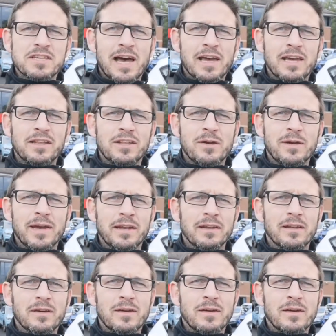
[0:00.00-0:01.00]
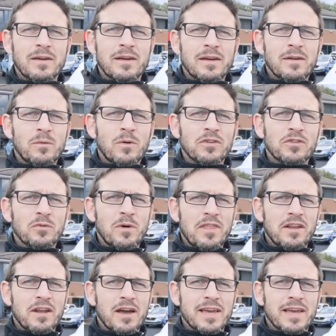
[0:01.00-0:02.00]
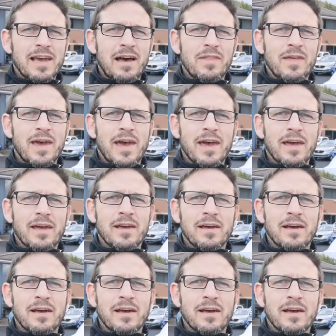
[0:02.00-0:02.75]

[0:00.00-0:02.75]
How you doing? What's the weather like out there?